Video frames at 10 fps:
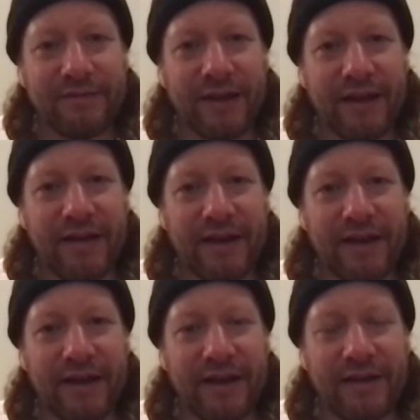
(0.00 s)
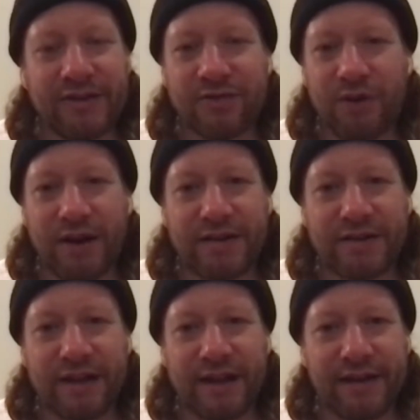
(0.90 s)
Hell yeah. And just wanted
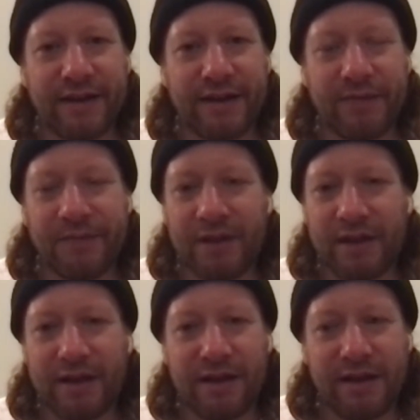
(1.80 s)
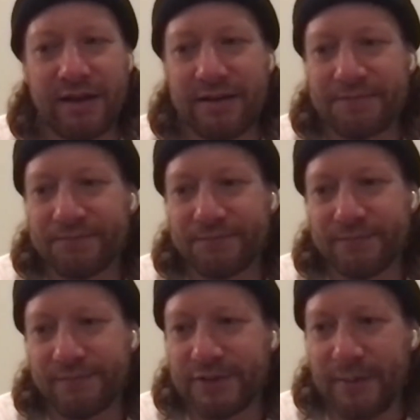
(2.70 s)
to, like, you know,
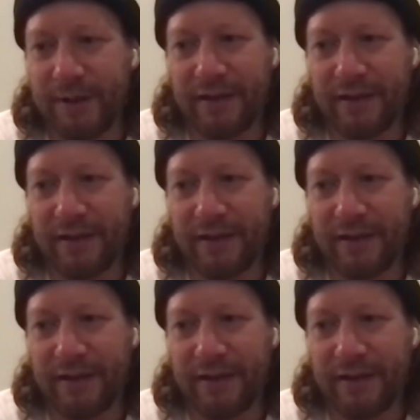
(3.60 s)
send my